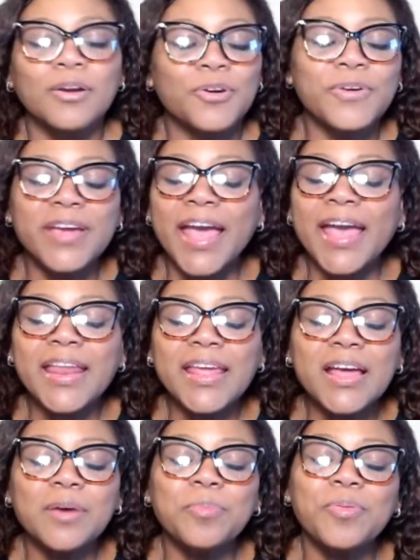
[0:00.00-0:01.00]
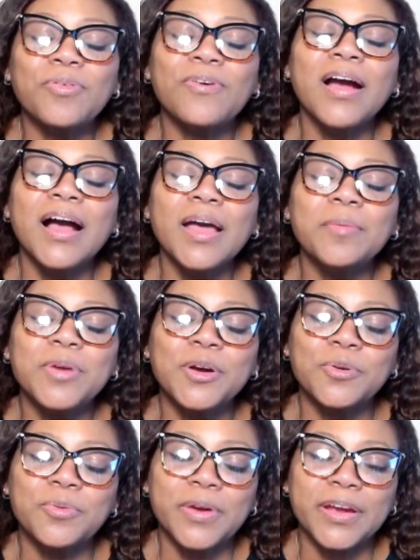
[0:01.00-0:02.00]
creating a prime
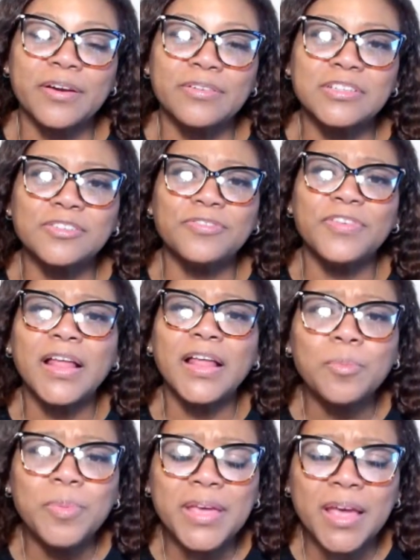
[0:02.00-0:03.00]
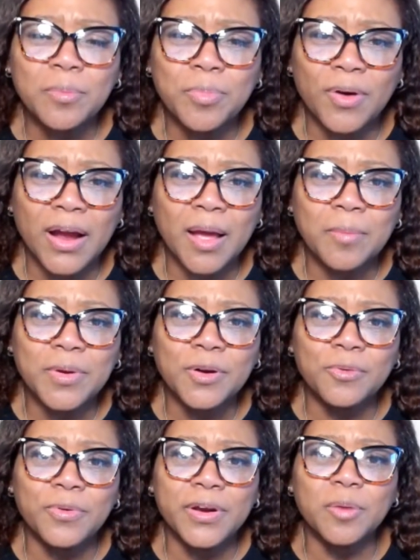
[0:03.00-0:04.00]
career, developing a prime
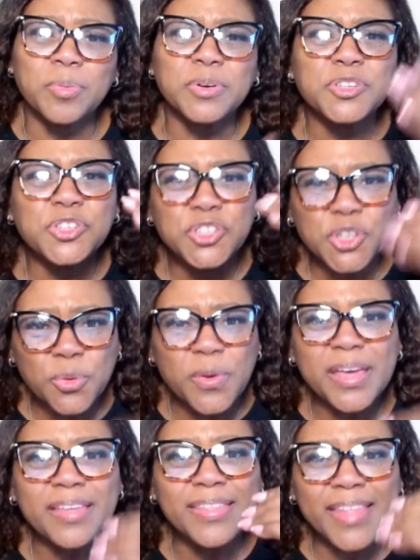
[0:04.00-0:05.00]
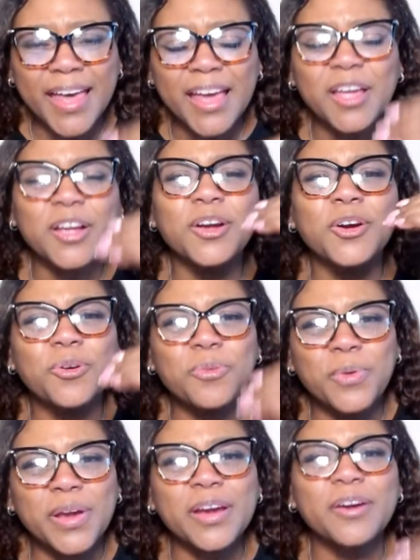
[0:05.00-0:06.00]
career, pursuing that
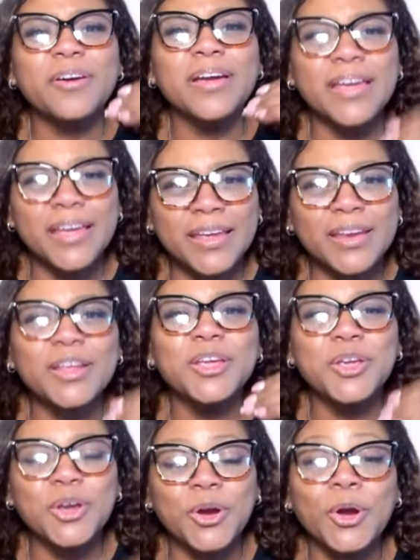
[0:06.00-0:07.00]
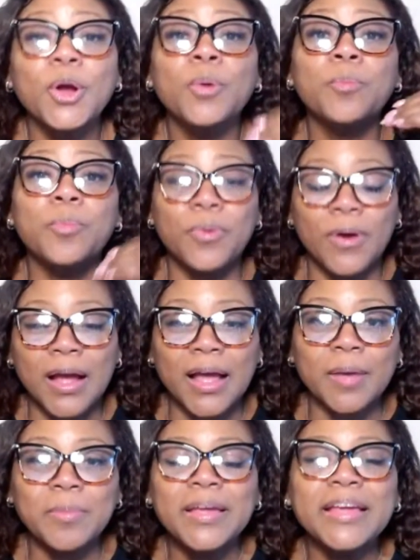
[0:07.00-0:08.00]
career in your
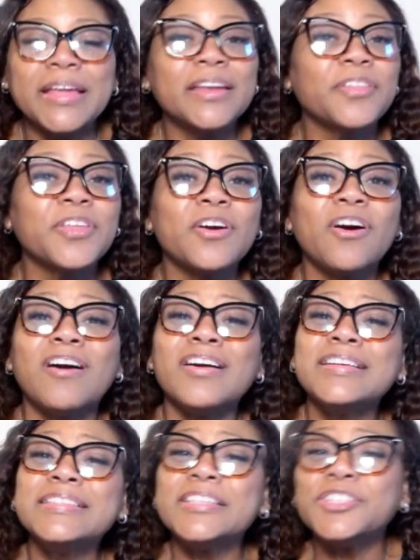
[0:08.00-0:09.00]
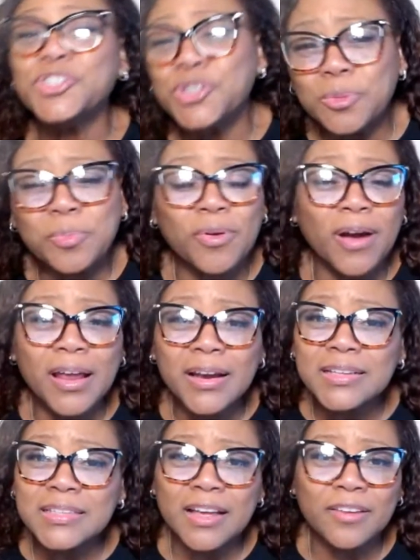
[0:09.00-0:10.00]
prime. Now, there are additional
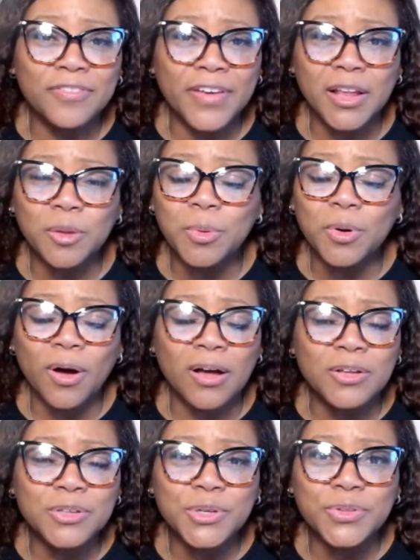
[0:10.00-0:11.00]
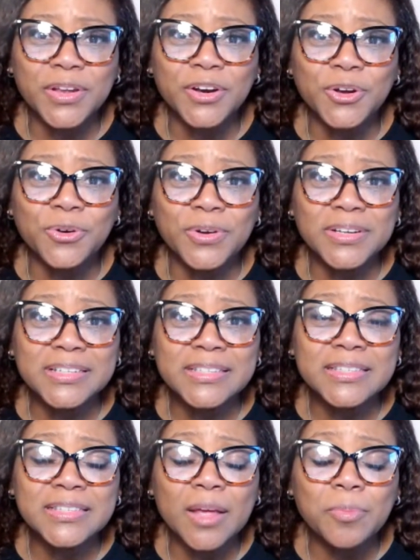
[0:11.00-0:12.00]
products available also that are going to
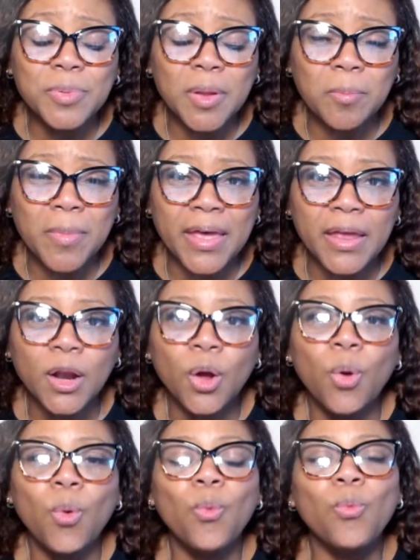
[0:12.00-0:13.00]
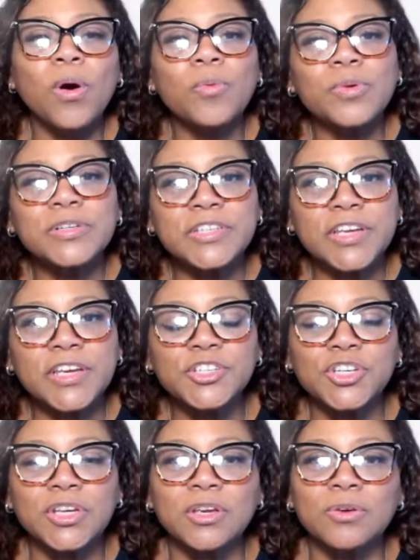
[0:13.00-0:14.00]
supplement what we're
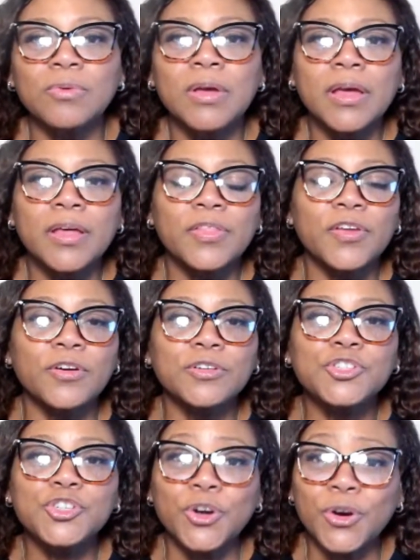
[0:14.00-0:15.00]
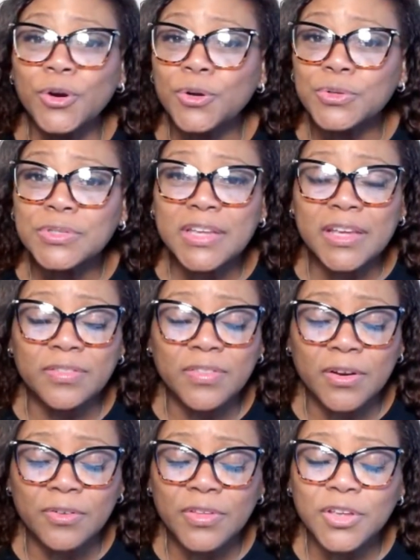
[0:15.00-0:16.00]
teaching you. There are journals in
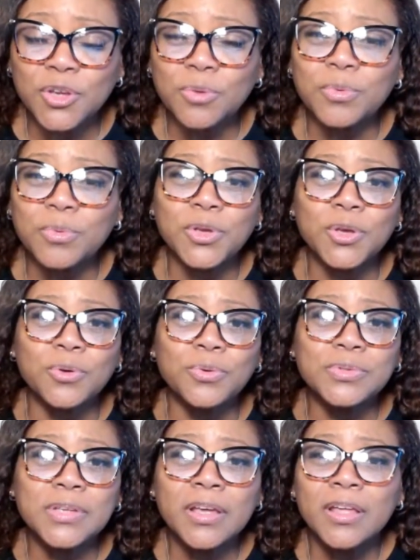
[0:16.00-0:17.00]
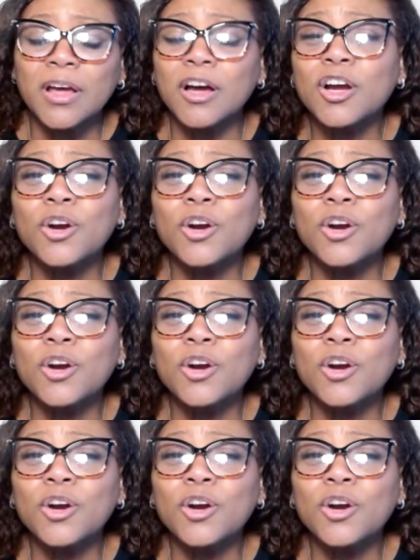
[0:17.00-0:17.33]
there that you will use, a